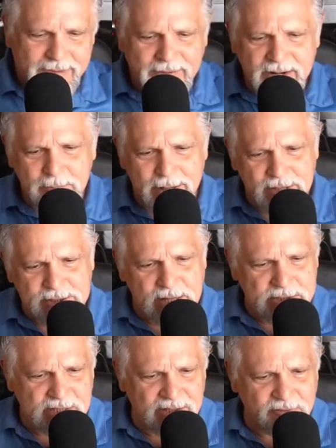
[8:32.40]
got about a
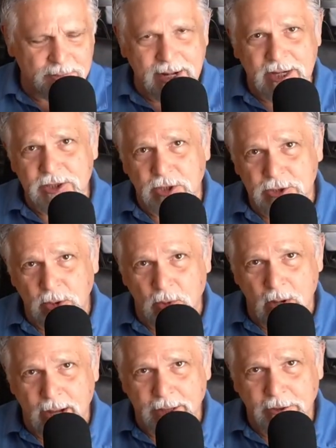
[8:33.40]
dozen of them that I took to
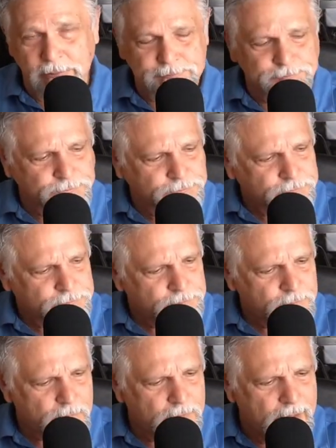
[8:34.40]
Ohio
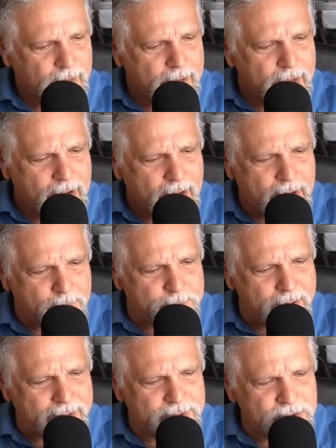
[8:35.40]
uh,
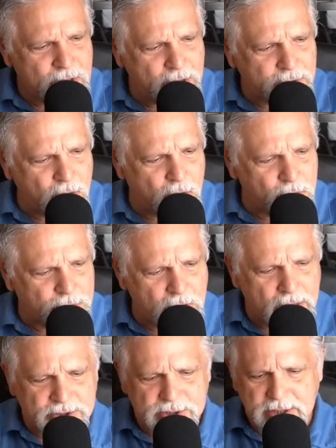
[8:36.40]

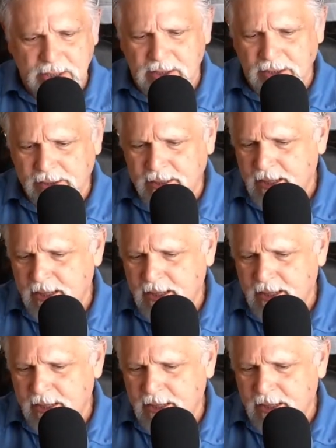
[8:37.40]
ben.o.cichlid,